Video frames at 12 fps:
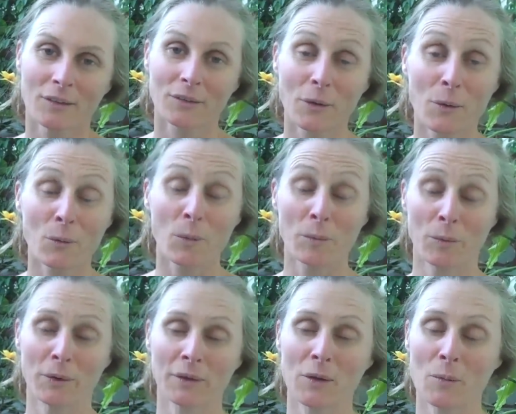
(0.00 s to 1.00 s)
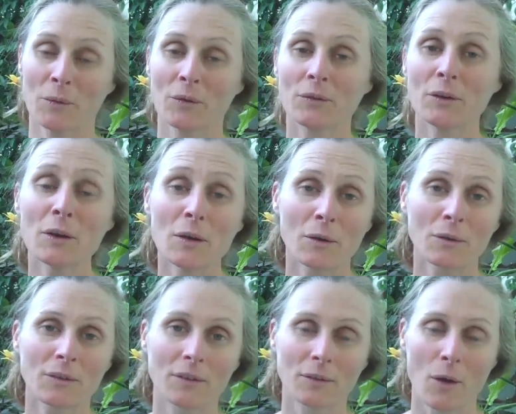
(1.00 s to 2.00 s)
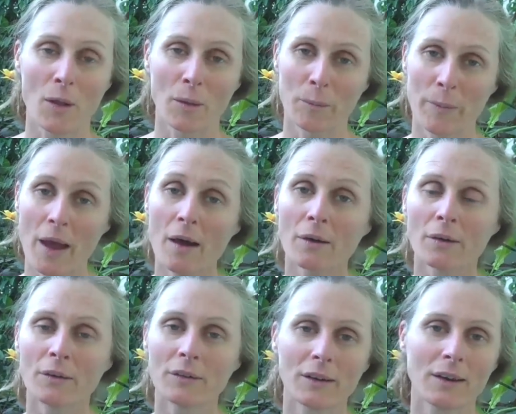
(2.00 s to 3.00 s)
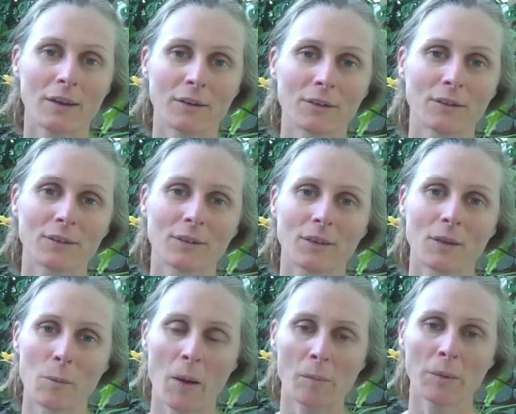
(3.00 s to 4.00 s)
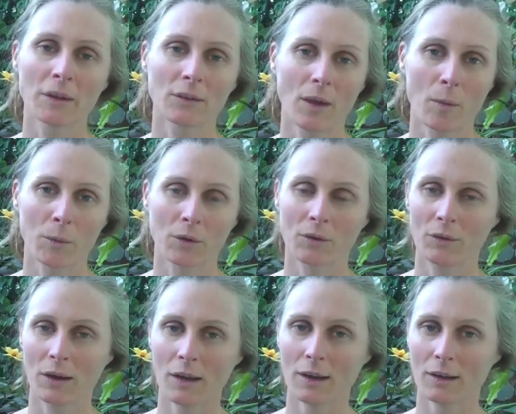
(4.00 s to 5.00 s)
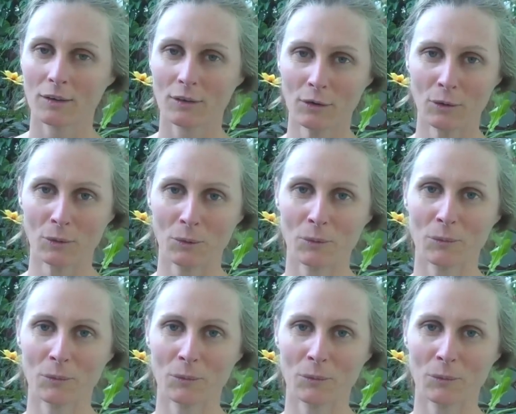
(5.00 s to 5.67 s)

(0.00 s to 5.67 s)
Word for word: so what Portland Open Studios is all about is the public's opportunity to